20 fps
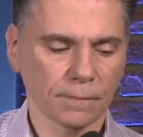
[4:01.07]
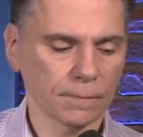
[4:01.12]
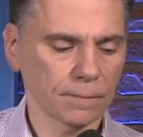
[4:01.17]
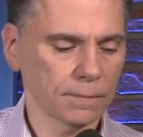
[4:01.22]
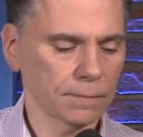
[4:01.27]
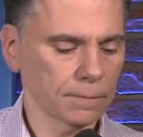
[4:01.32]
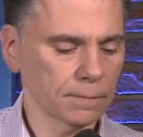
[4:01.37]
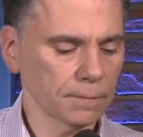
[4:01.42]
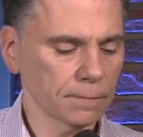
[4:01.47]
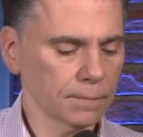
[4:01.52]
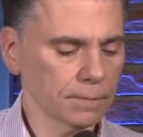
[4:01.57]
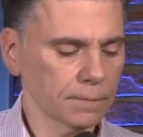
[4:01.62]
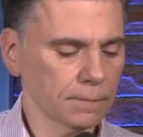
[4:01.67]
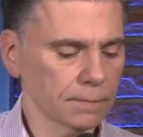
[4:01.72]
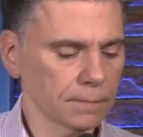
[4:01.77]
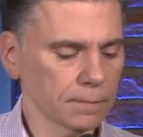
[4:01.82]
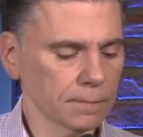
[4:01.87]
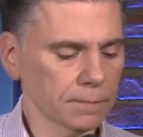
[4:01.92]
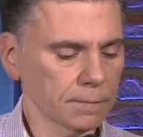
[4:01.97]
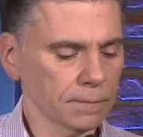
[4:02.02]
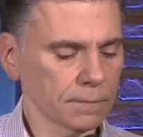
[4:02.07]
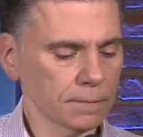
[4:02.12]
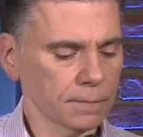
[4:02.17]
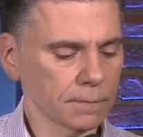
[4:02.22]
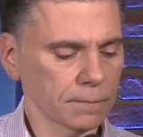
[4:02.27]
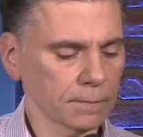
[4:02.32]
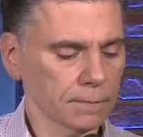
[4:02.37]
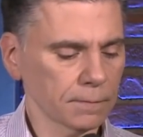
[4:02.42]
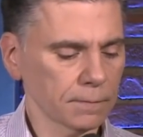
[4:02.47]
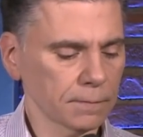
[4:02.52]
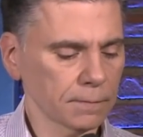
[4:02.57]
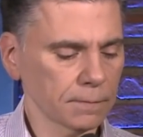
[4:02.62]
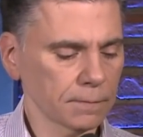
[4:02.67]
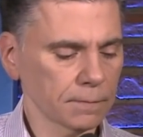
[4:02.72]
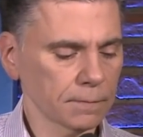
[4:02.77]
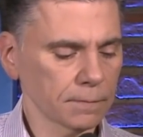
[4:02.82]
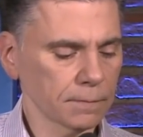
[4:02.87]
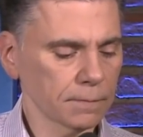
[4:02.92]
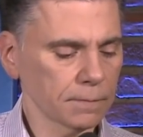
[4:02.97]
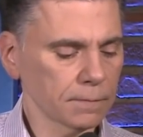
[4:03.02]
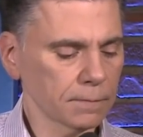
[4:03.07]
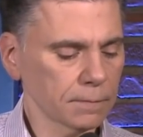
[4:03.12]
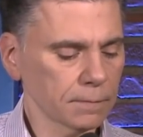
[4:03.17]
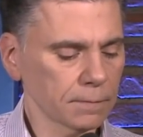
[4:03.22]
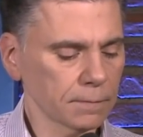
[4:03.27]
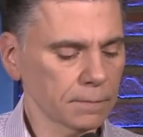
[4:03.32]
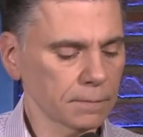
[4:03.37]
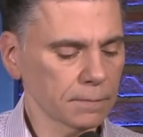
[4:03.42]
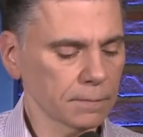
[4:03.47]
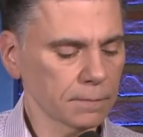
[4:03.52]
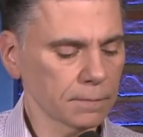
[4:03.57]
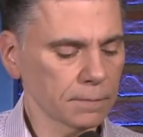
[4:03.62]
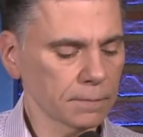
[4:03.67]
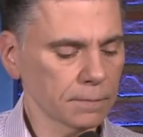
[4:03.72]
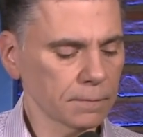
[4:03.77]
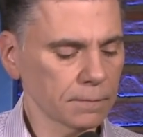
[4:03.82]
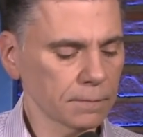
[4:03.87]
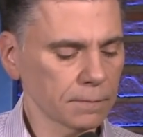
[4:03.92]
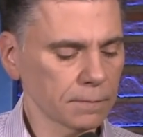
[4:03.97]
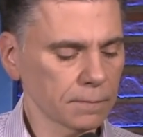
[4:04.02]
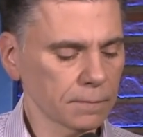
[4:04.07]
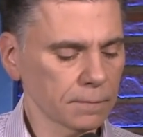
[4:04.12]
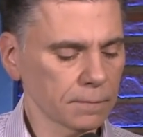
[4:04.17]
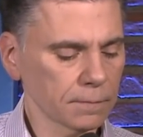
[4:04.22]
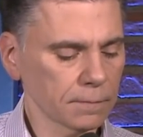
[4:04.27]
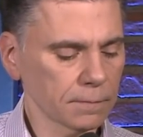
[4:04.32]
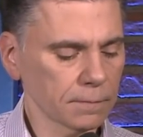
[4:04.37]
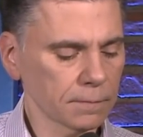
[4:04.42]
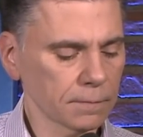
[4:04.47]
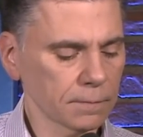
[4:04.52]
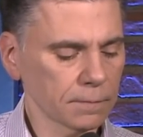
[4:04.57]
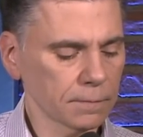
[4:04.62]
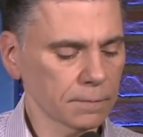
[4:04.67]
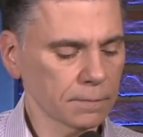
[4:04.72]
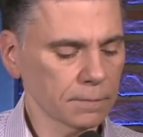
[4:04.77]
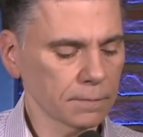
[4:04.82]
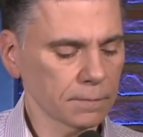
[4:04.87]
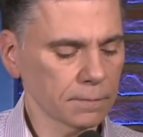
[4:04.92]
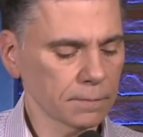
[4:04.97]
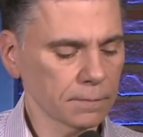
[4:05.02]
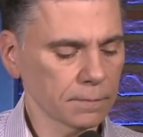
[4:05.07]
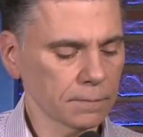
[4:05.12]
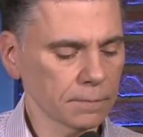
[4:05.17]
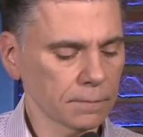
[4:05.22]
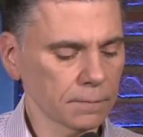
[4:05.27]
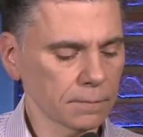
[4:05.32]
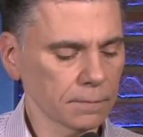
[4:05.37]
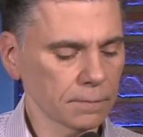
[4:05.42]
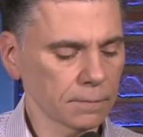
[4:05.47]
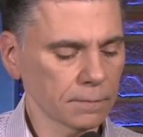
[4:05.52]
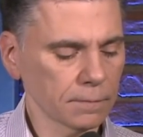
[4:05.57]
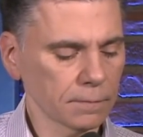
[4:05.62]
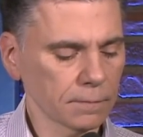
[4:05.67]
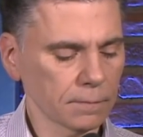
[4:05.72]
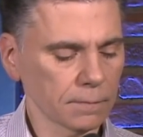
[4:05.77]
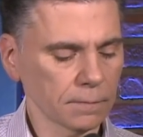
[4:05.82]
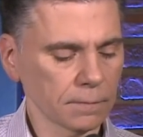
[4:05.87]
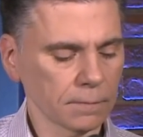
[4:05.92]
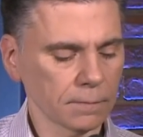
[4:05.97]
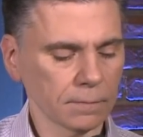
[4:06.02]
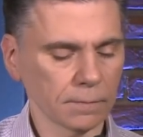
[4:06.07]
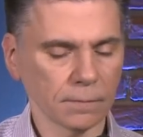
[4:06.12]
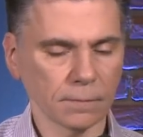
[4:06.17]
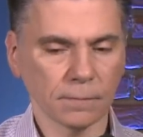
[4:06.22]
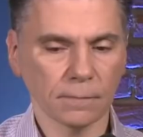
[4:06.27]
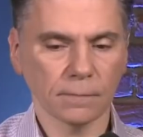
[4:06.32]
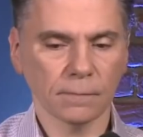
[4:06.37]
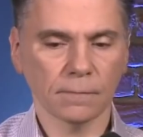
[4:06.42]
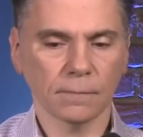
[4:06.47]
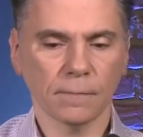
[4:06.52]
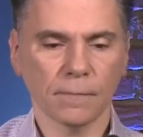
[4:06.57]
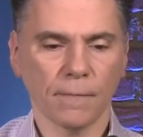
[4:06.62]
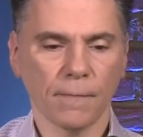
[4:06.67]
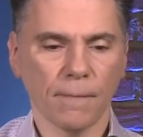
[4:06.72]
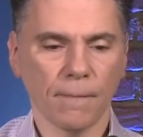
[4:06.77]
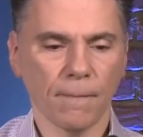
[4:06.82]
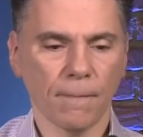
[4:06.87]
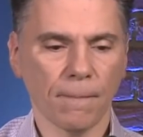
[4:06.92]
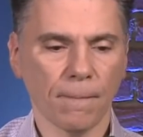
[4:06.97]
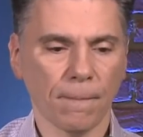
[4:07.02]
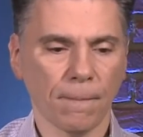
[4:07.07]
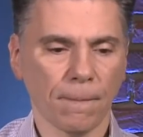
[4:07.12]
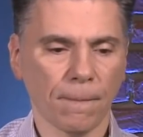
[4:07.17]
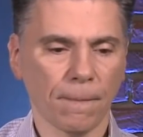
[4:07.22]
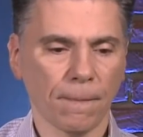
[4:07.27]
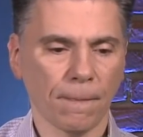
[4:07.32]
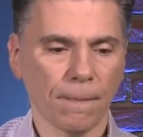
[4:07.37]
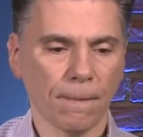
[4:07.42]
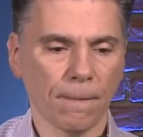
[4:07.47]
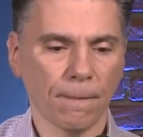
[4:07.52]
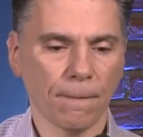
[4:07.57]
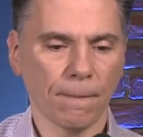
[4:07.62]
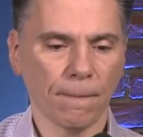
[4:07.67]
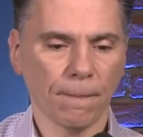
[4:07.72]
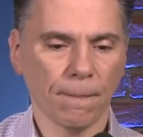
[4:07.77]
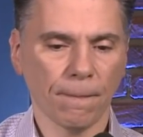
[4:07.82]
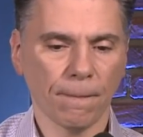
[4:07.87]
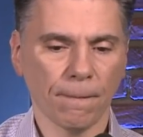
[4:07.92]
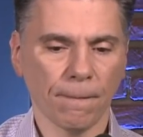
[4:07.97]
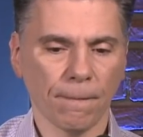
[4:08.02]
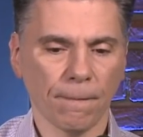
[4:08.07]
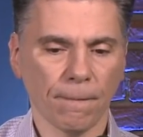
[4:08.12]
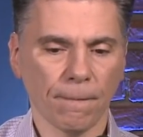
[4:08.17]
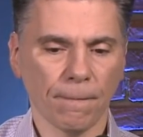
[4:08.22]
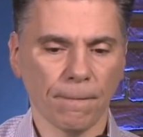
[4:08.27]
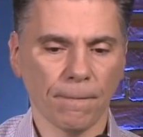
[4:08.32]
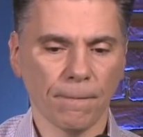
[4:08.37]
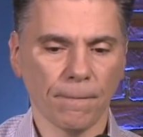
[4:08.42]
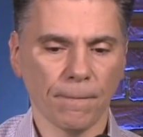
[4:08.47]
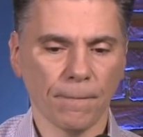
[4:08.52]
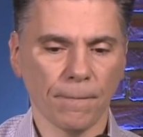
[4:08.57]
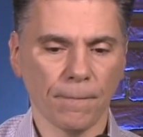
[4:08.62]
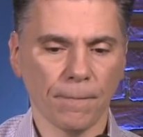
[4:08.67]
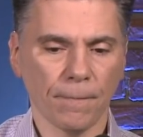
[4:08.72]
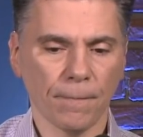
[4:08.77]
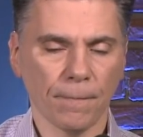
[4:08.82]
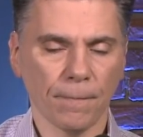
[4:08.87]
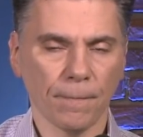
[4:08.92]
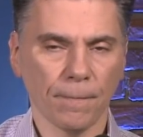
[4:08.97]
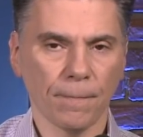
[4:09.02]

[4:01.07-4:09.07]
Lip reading: (not speaking)